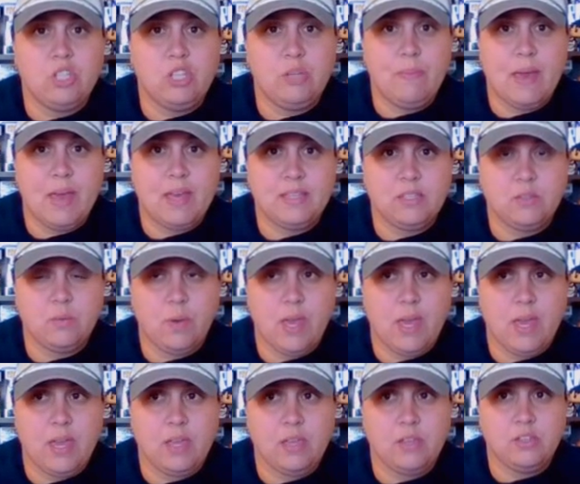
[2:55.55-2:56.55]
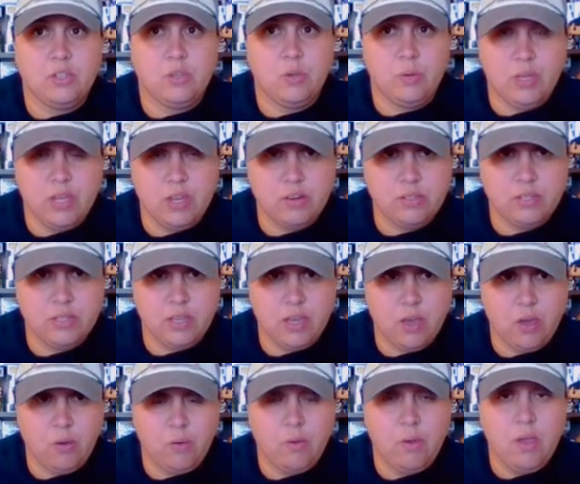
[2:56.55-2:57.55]
She passed away two years
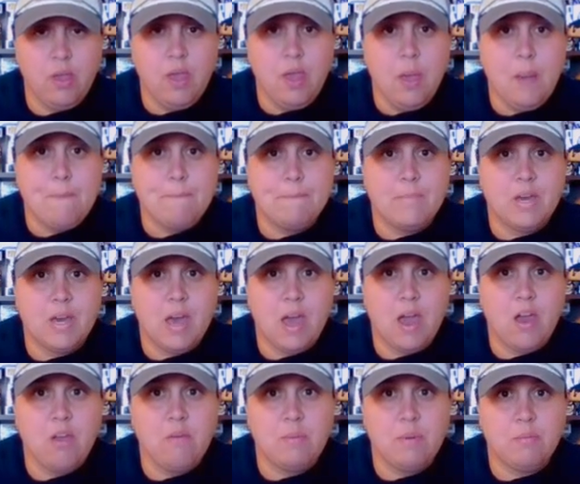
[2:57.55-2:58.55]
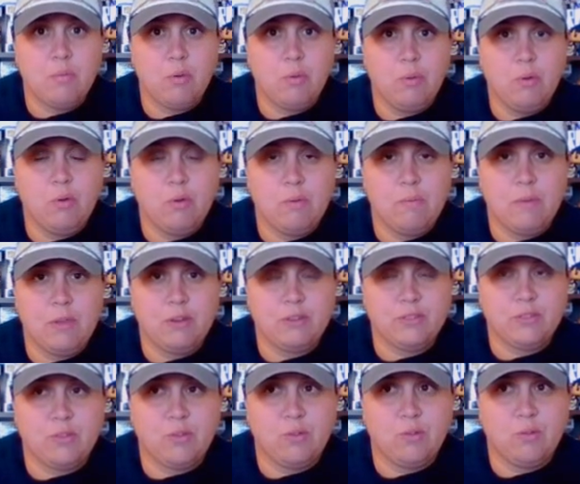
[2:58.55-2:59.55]
ago, but I remember we were in middle
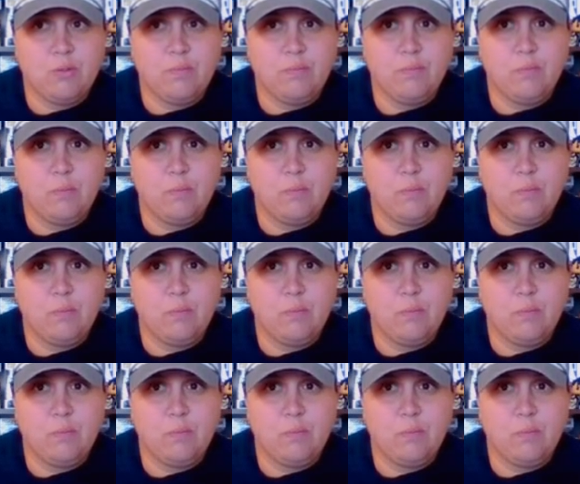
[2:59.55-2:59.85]
school,